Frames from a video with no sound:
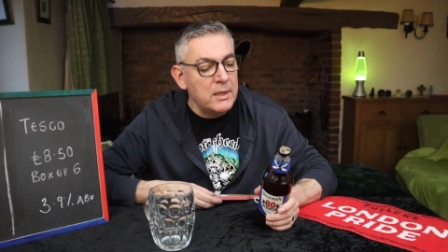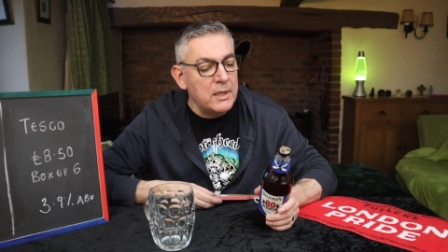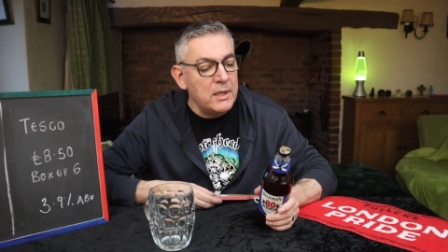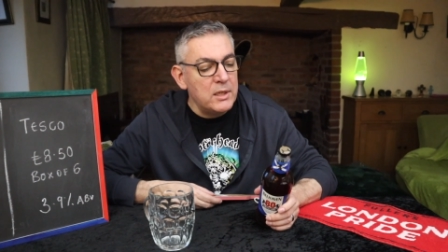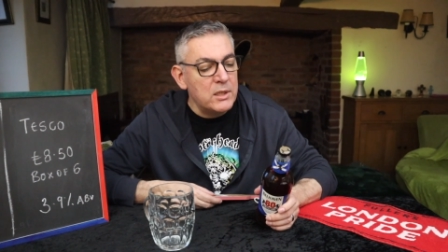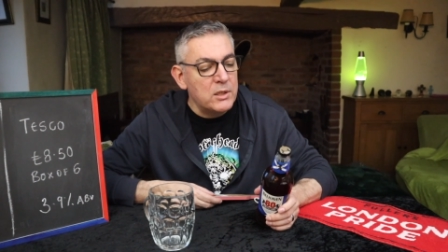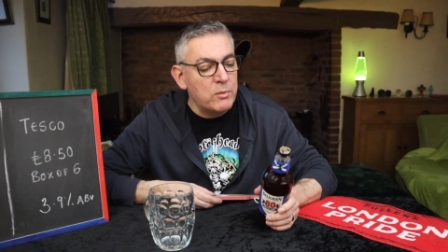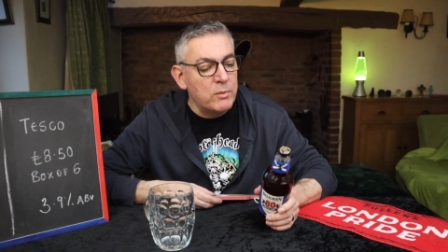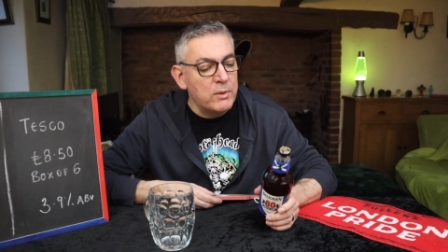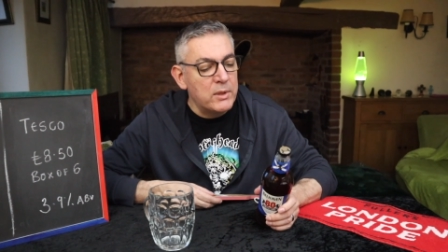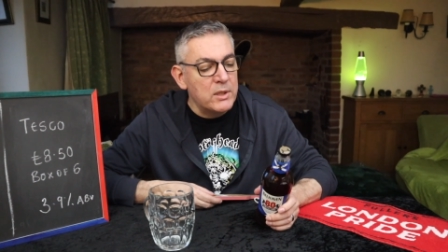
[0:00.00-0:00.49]

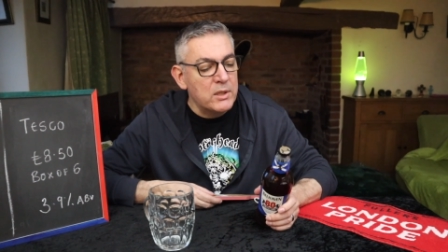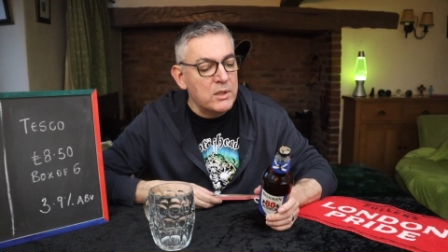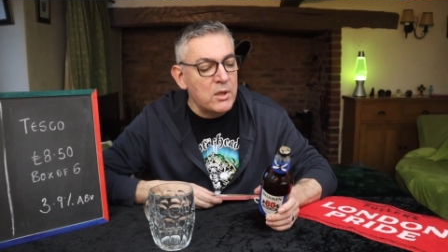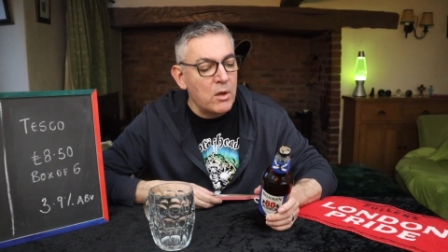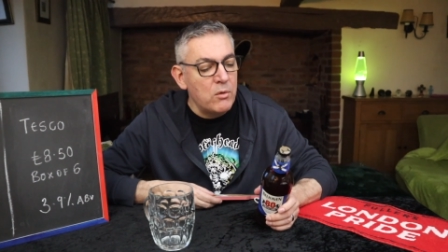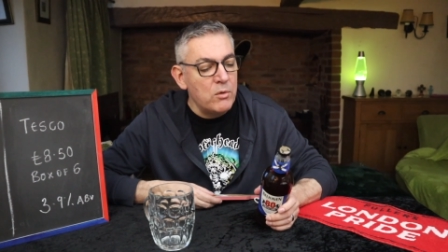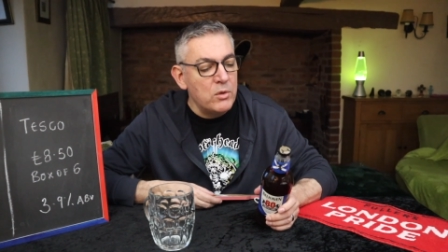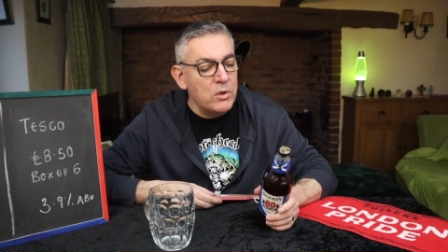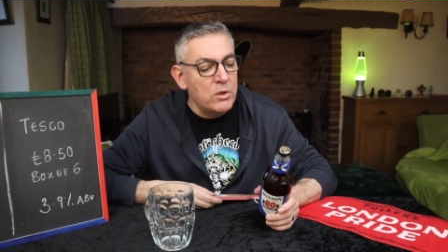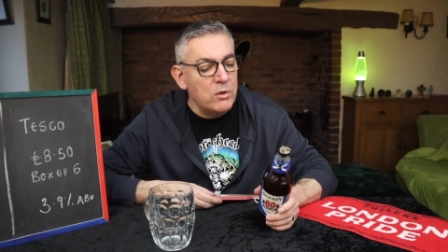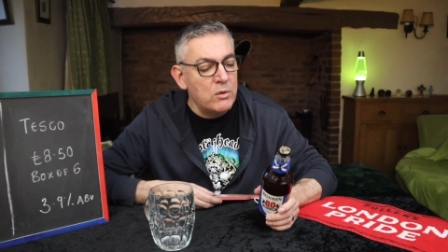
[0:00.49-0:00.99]
each with its
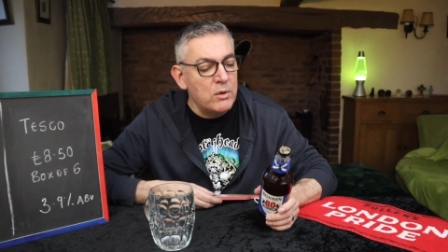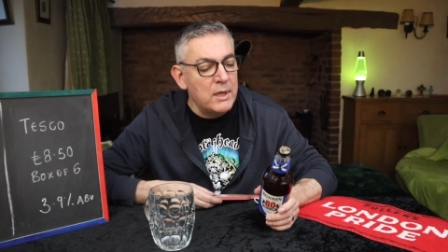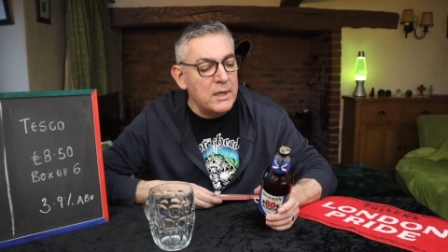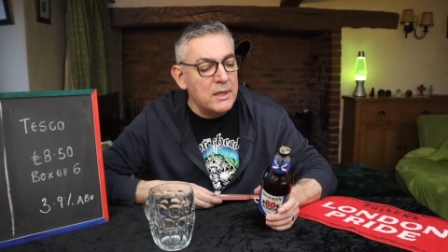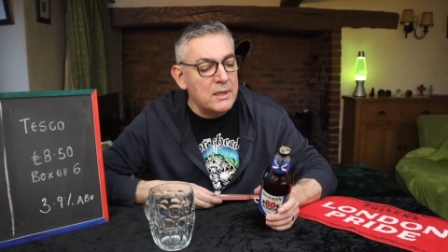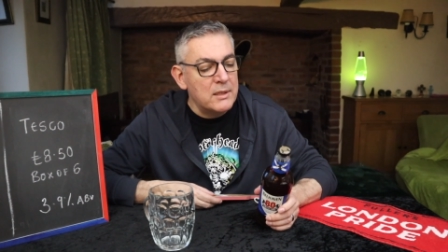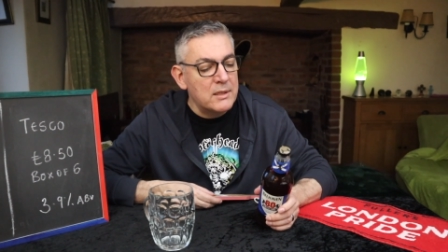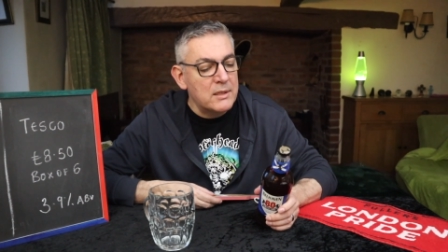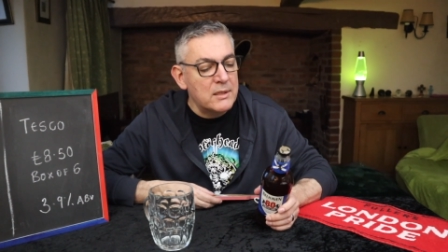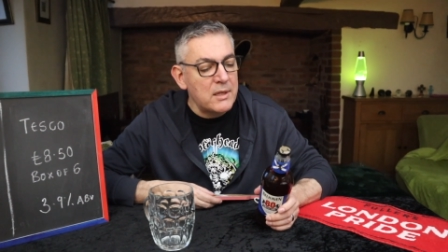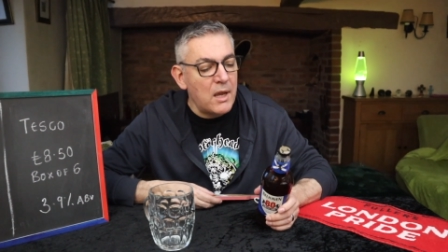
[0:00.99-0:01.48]
own
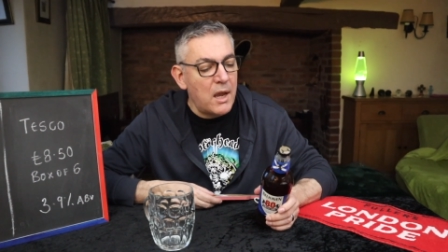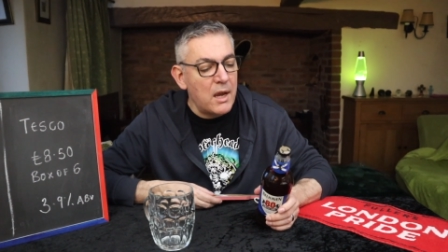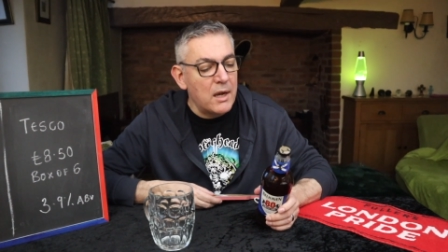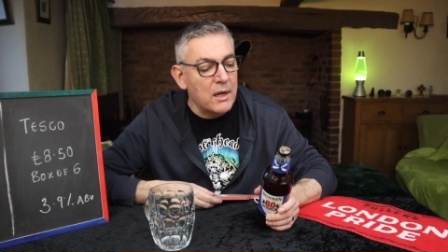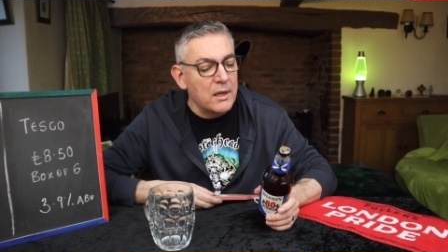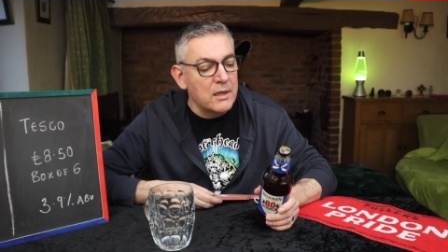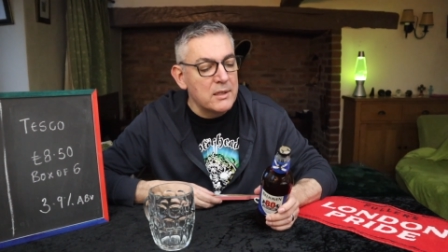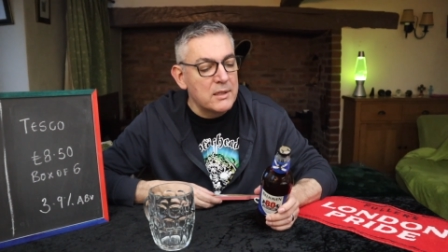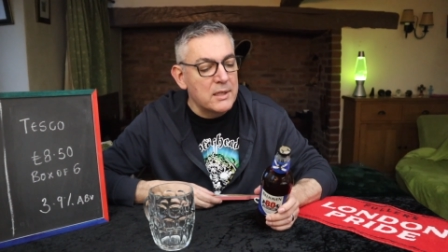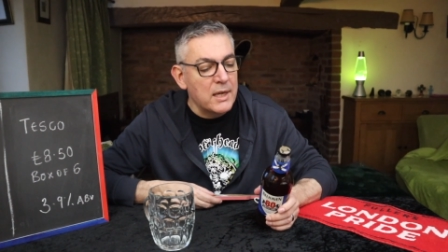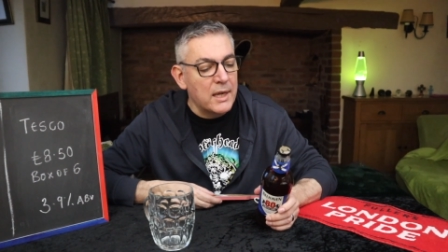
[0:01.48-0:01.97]
unique
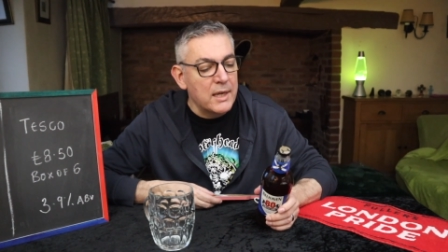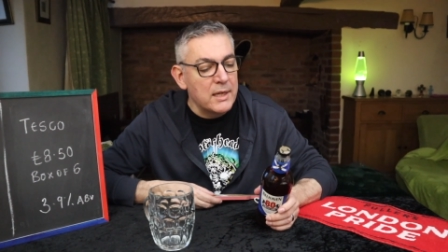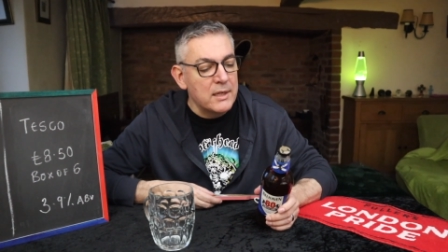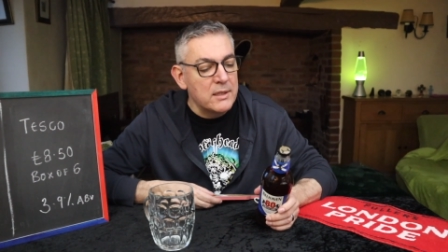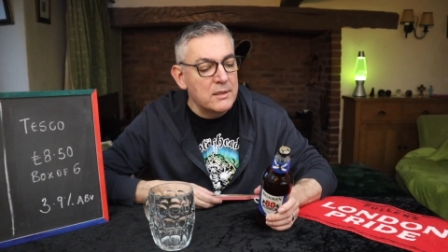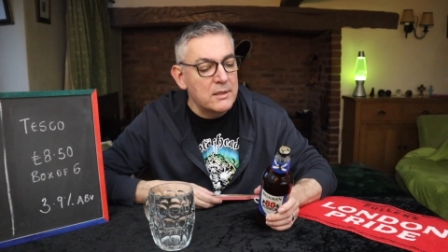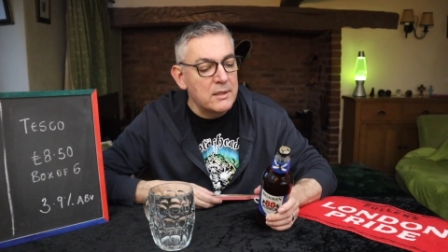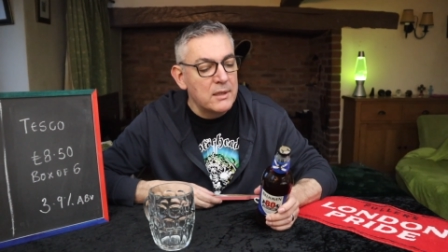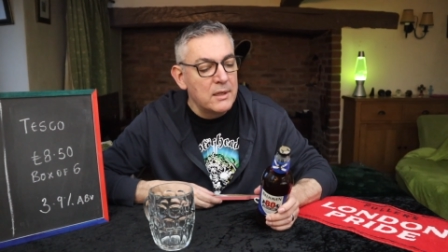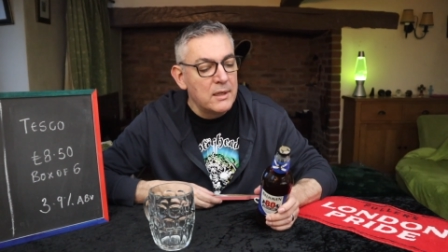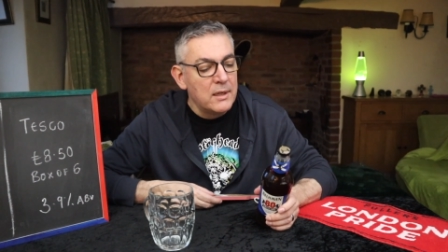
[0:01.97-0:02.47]
style and
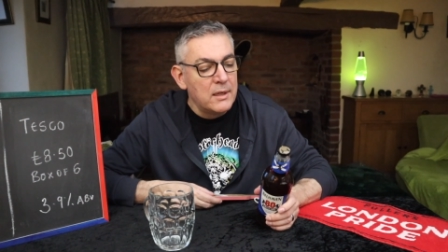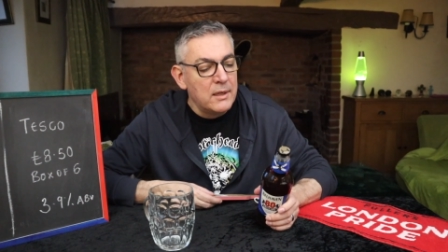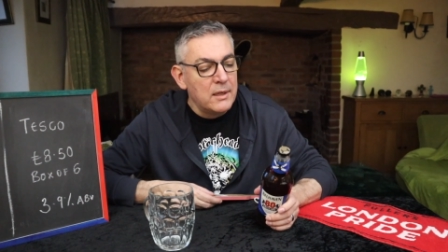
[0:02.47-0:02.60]
taste,